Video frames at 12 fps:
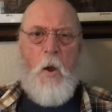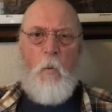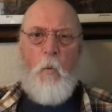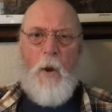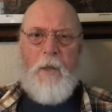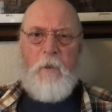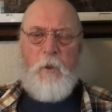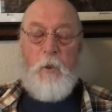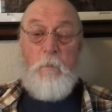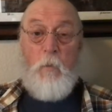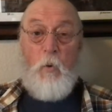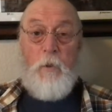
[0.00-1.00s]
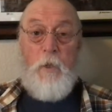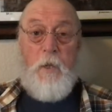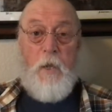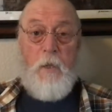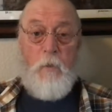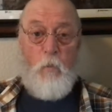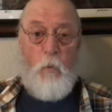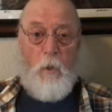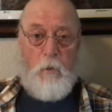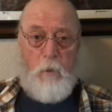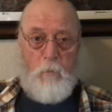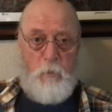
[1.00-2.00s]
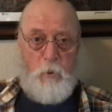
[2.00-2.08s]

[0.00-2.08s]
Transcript: Well, good morning and welcome